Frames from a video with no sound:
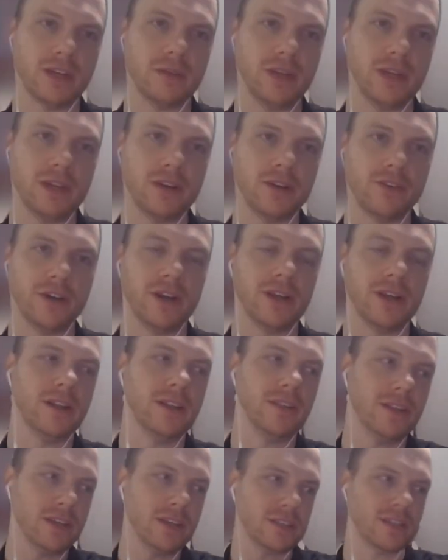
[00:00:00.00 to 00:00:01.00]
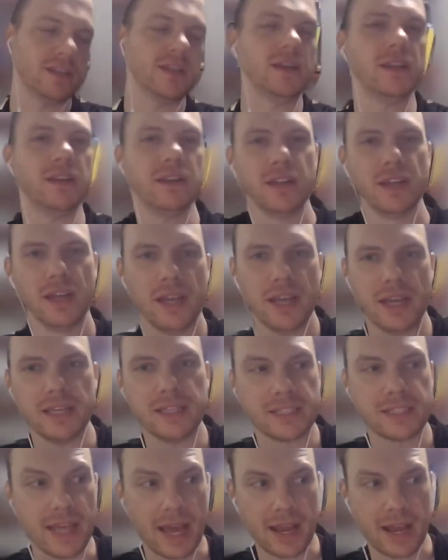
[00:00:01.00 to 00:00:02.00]
to be integrated in this, and
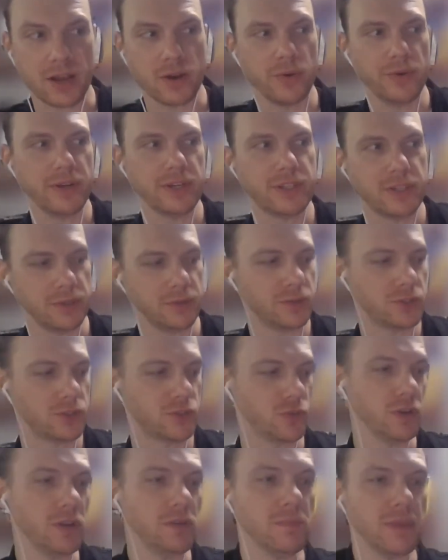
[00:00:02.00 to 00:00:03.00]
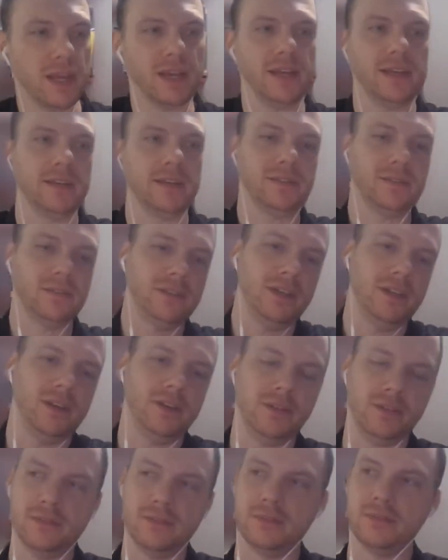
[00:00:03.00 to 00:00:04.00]
is that going to streamline
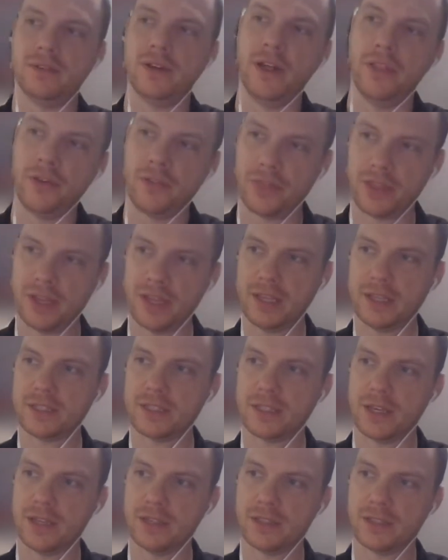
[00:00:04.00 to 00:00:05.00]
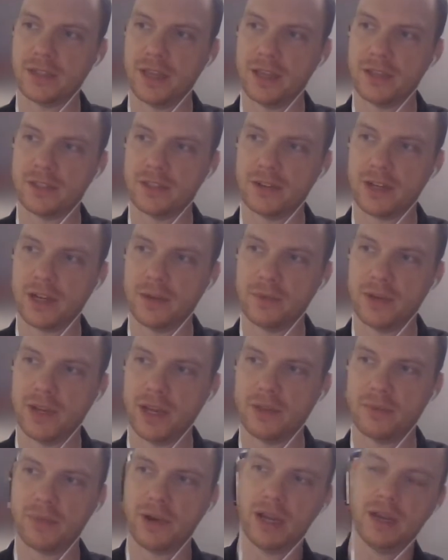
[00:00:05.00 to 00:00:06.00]
other things as they're coming down
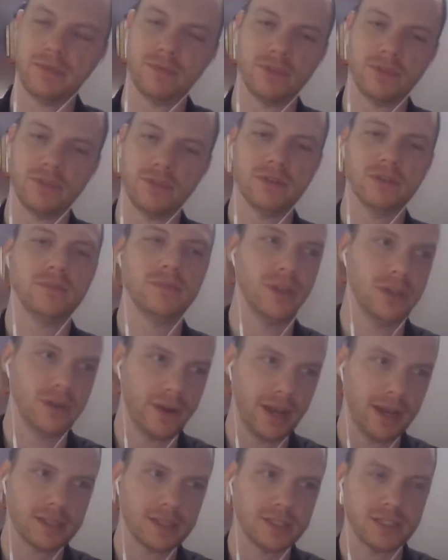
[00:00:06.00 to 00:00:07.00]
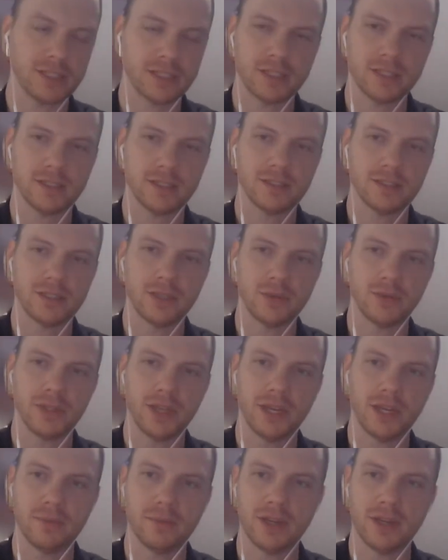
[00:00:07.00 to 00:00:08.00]
the pipe for, access to SQL
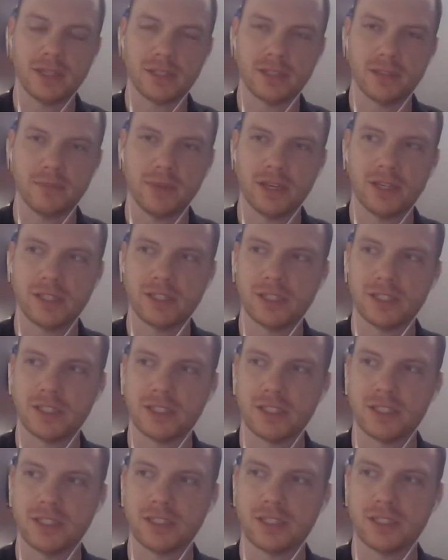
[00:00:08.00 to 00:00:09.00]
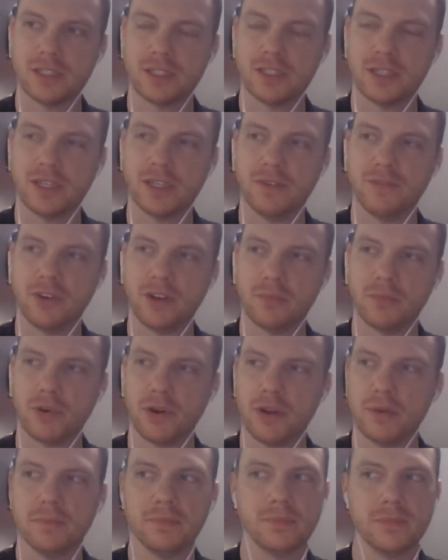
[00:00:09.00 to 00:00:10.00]
database and managed instance and even
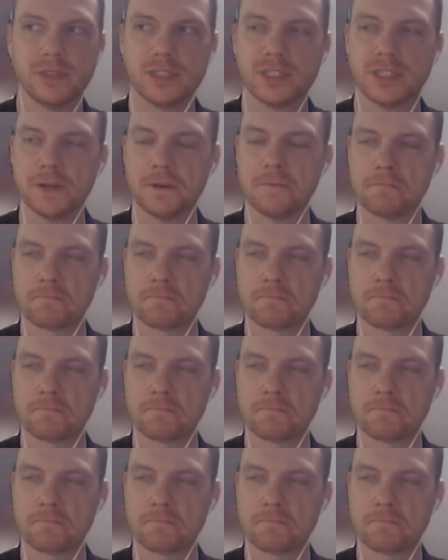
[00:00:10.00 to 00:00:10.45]
on-prem. So